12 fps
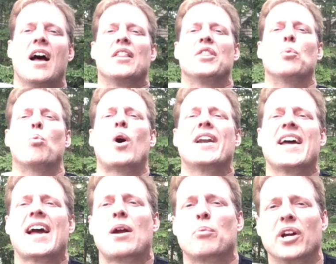Then one day
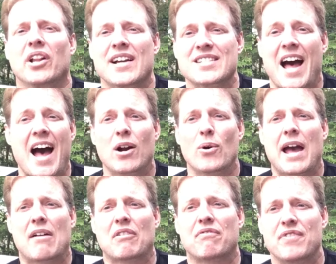I realized I don't
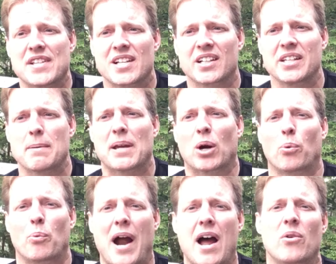have to physically be
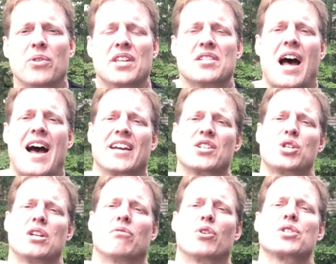around these high
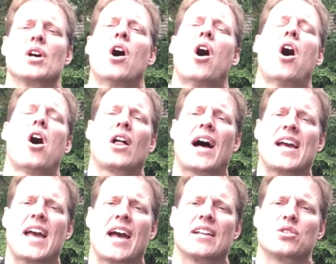achievers. All I
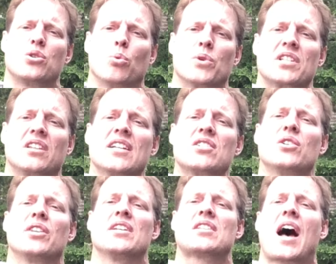had to do was listen to
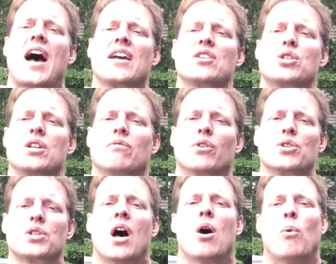these high
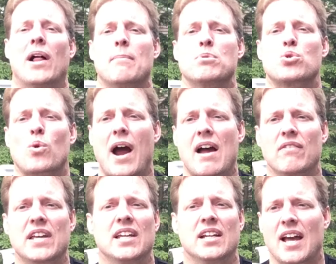achievers while I'm
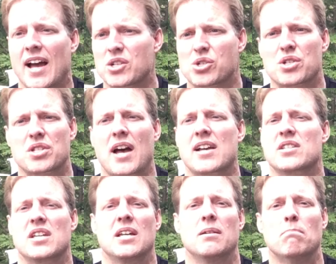driving,
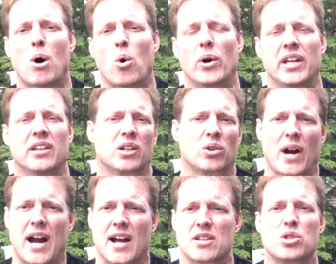exercising, mowing the
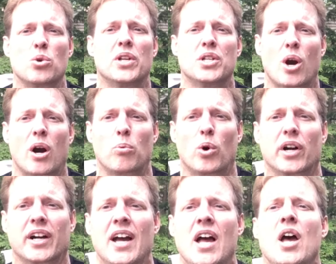grass, doing yard work.
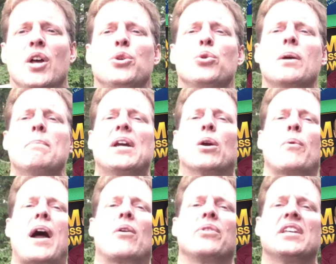You can be
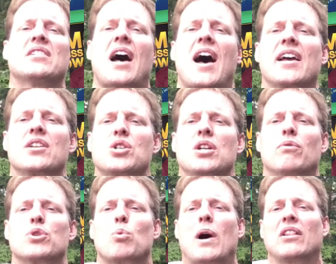around these high
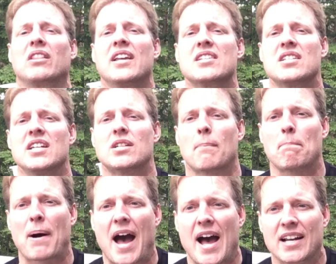achievers while listening to
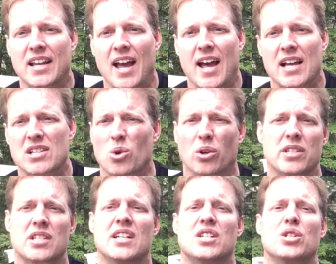podcasts or
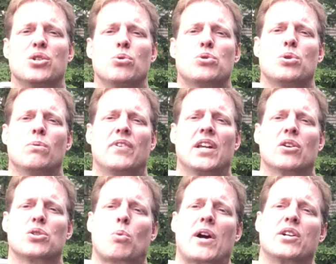listening to YouTube
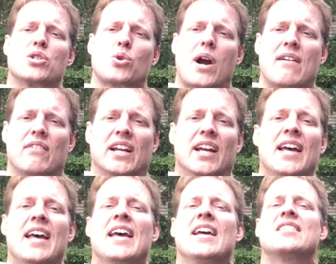videos while you're driving.
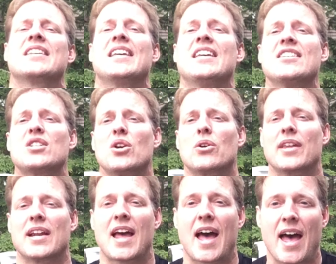It's easier
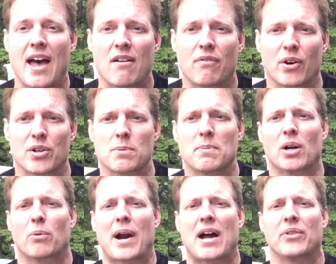than ever to be
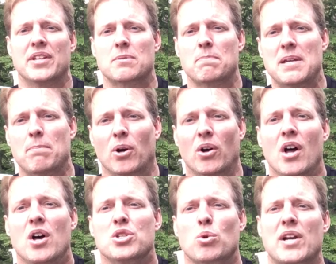around these people.
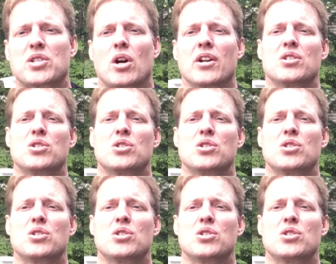So I started